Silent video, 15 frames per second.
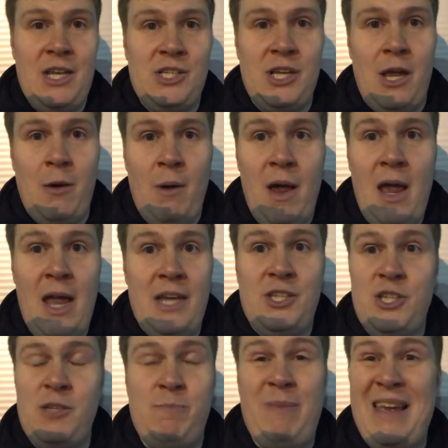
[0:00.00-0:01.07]
to. It's
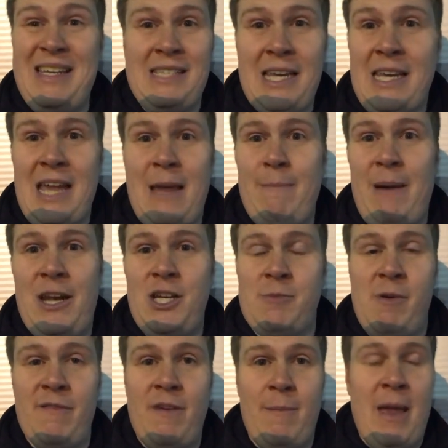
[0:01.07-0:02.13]
just basic game
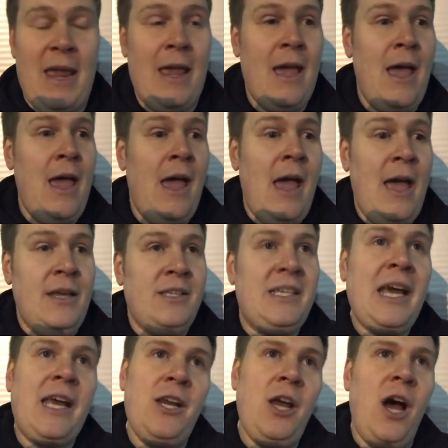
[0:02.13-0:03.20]
management for me.
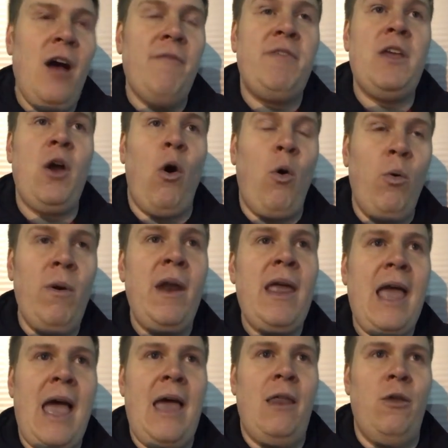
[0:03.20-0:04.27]
Second half, the
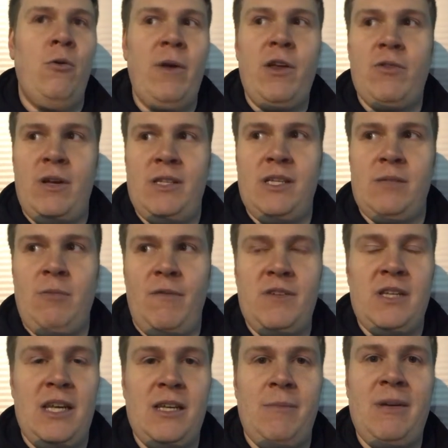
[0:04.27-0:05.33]
only criticism
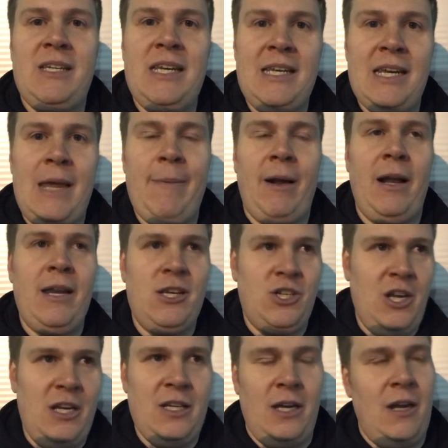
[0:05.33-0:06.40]
obviously is that we didn't keep a clean
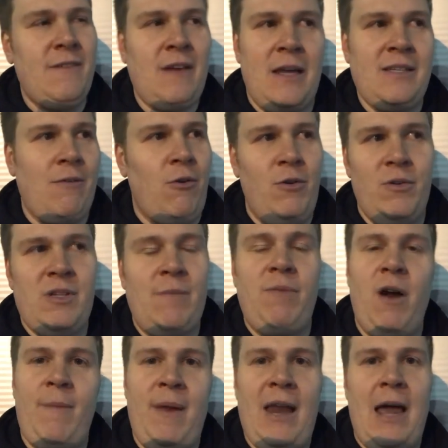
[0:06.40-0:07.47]
sheet, and as everyone knows, I'm
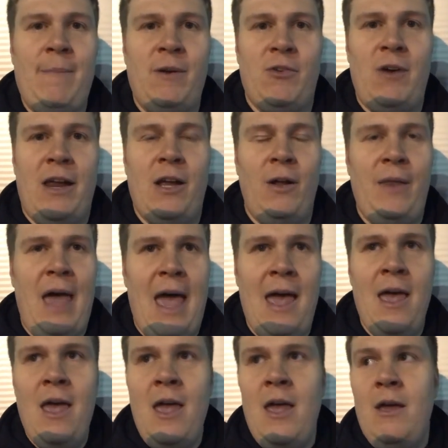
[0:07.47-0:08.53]
probably being hypercritical there,
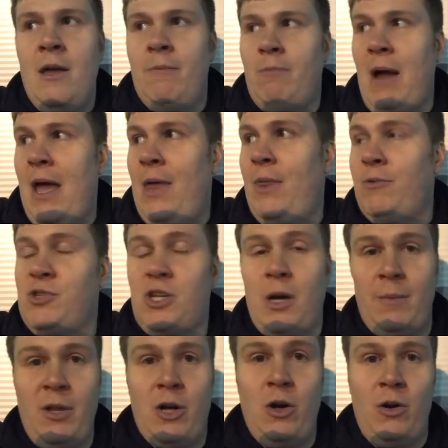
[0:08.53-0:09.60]
where there was a
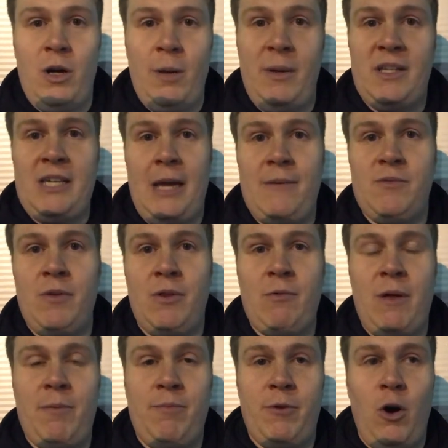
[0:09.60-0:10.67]
couple of times
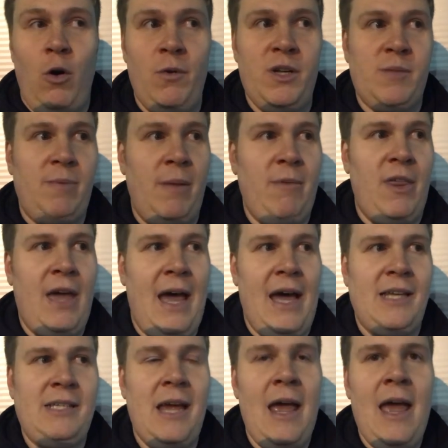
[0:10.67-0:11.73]
with corners Plymouth
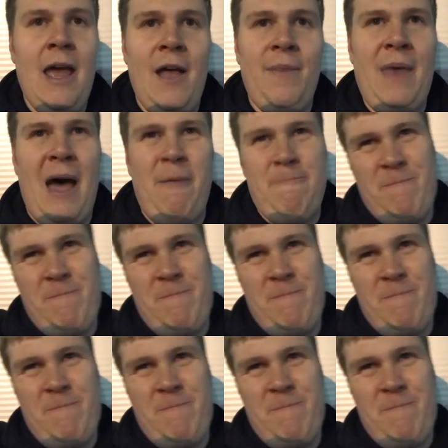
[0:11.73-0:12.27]
had that